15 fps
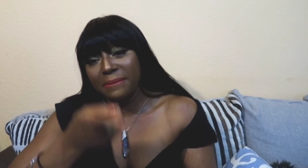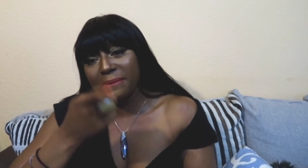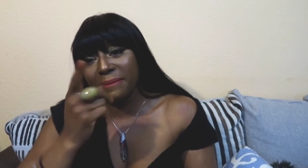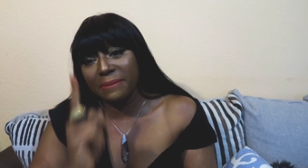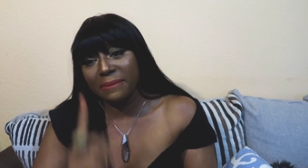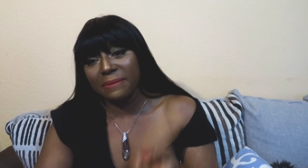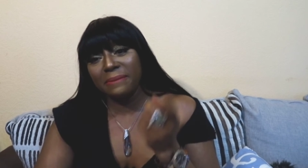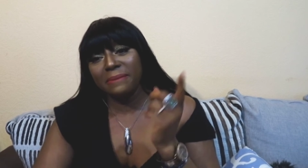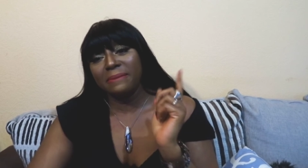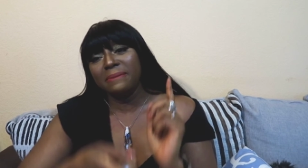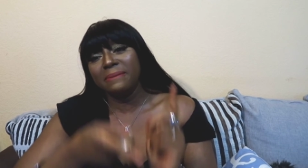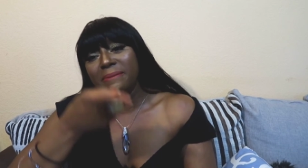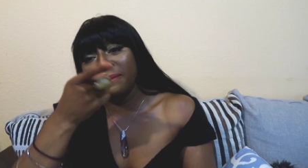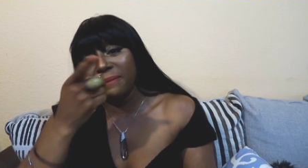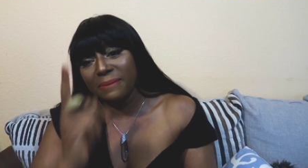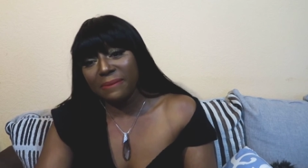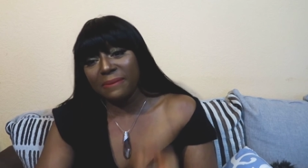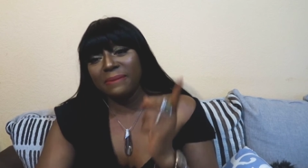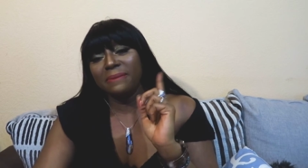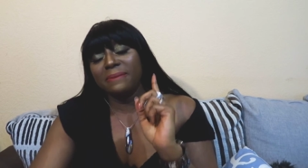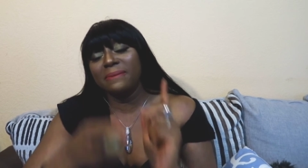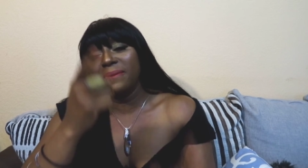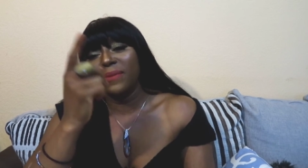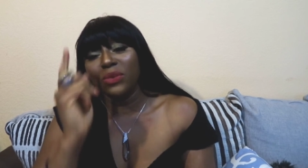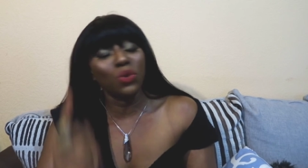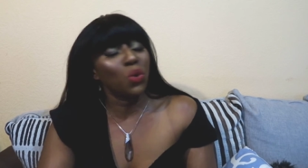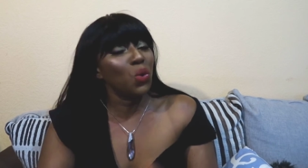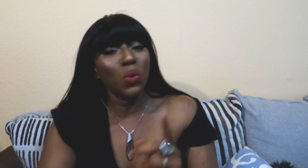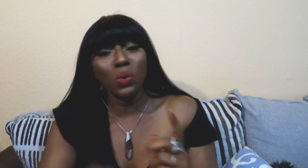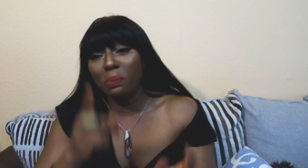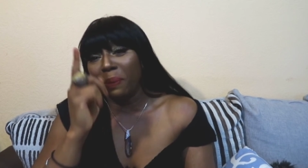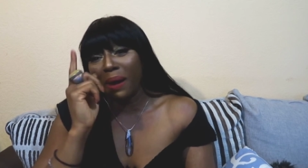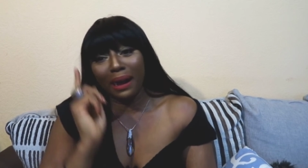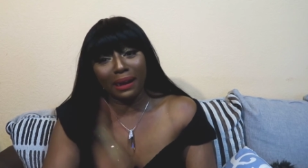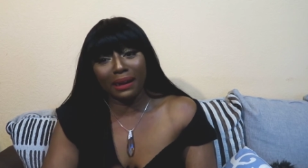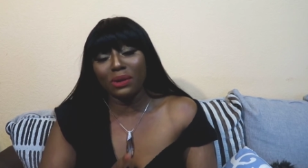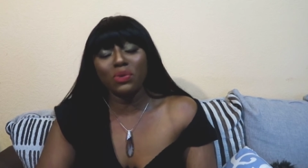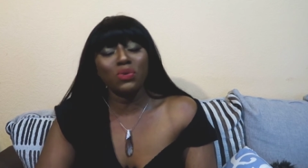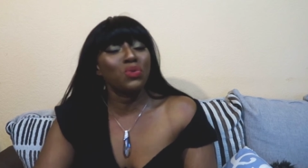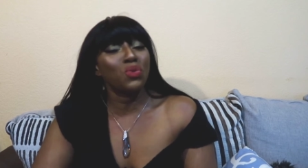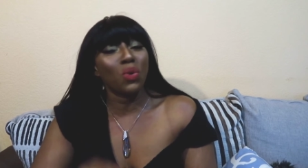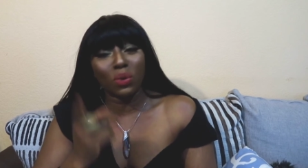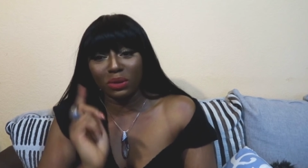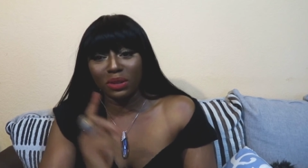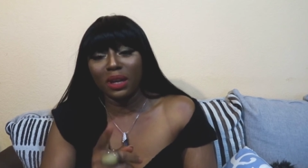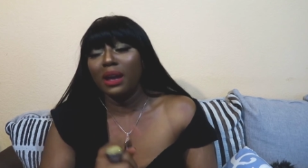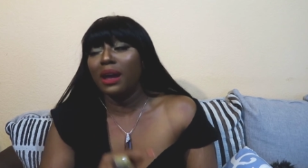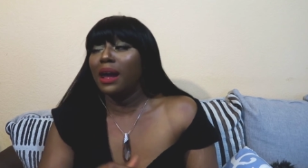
Don't look back. Come on.